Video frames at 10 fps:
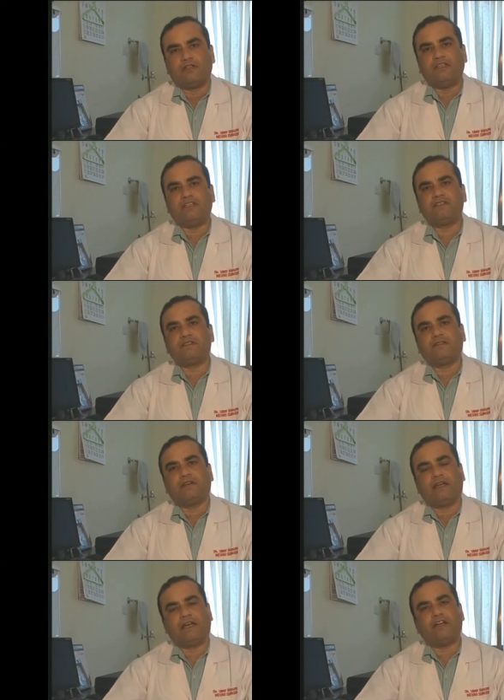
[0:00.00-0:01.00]
These
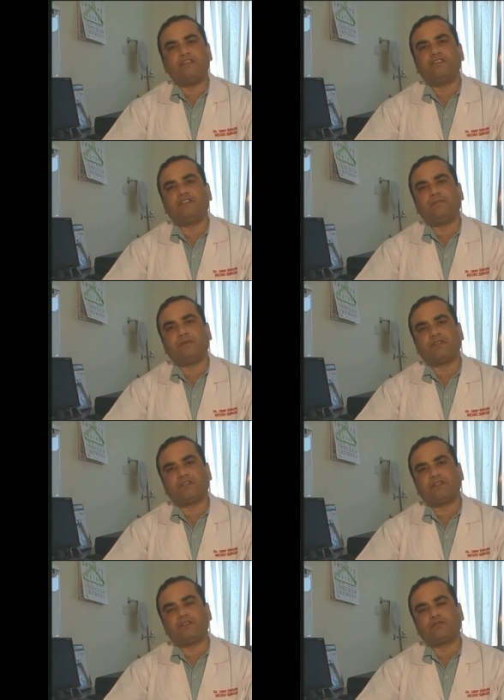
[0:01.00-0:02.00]
head injury
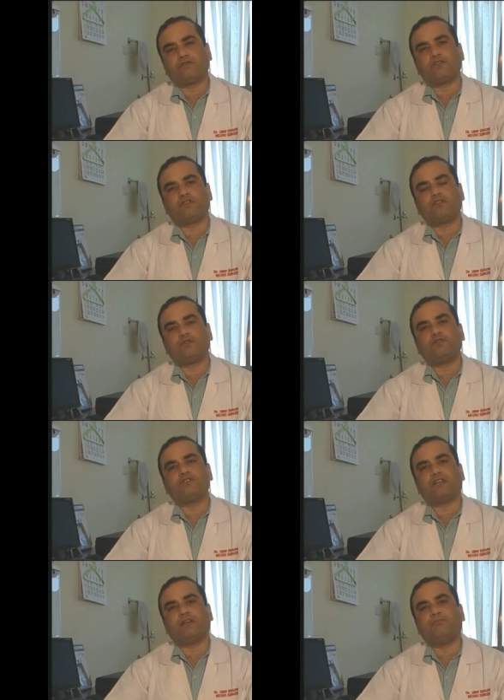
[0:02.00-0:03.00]
patients
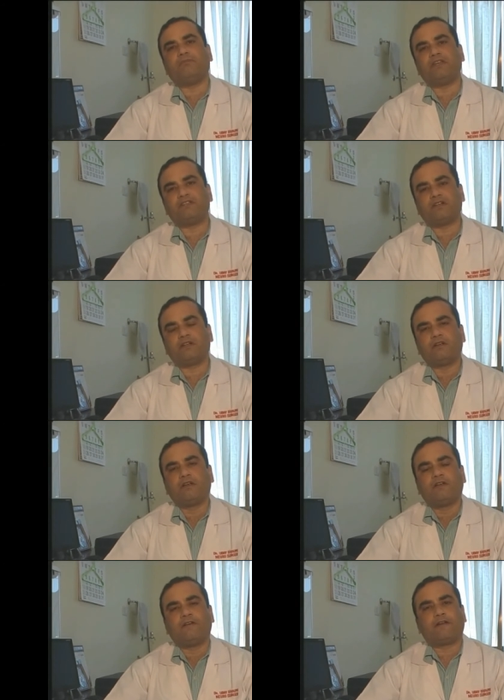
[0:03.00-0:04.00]
constitutes a major
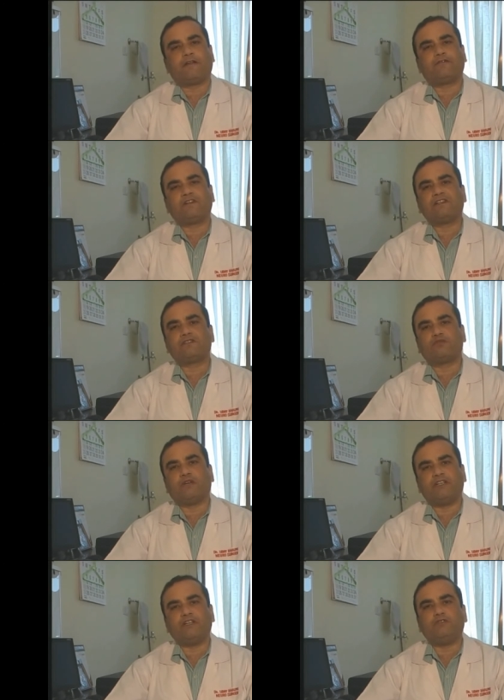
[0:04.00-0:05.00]
referrals to
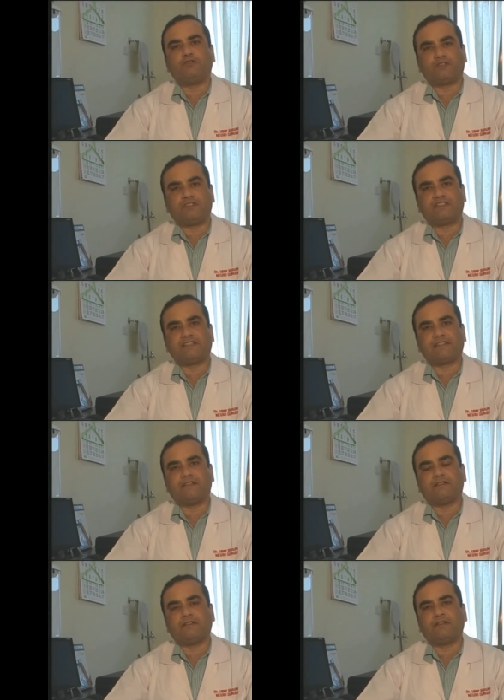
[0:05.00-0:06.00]
any neurosurgical
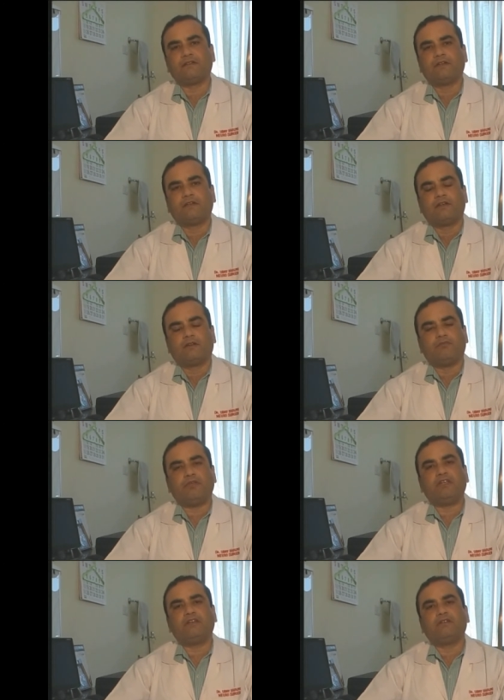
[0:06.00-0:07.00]
center,
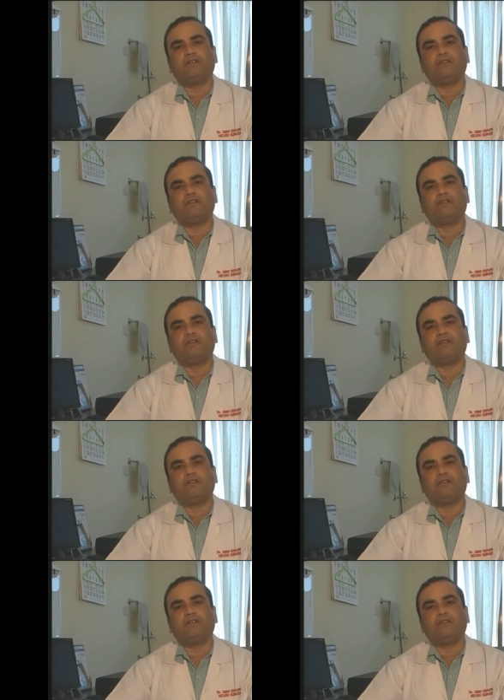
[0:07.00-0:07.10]
being